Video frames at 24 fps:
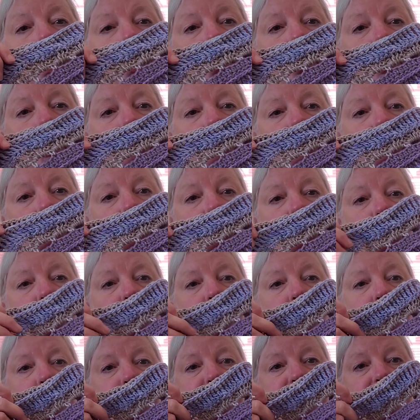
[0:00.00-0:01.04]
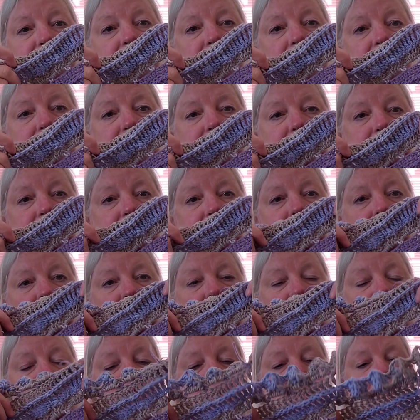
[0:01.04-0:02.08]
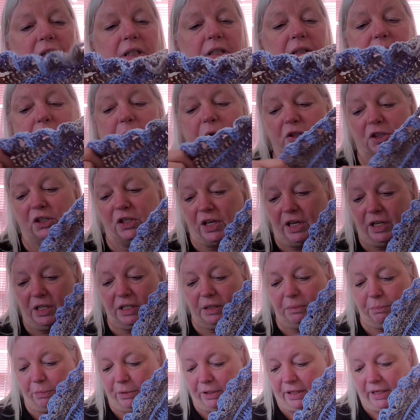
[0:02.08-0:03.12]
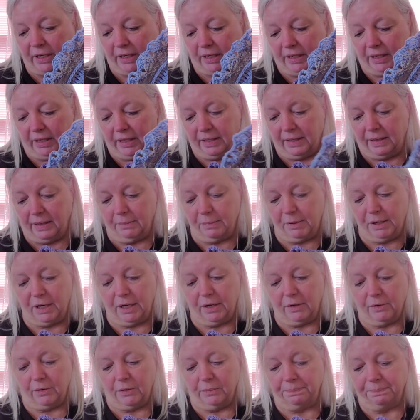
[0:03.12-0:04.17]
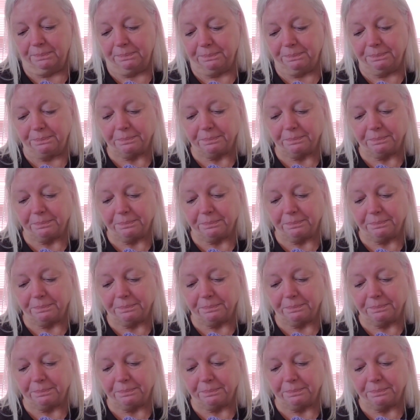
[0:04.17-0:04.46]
And you do the Madonna stitch, uh, which they explain in the pattern,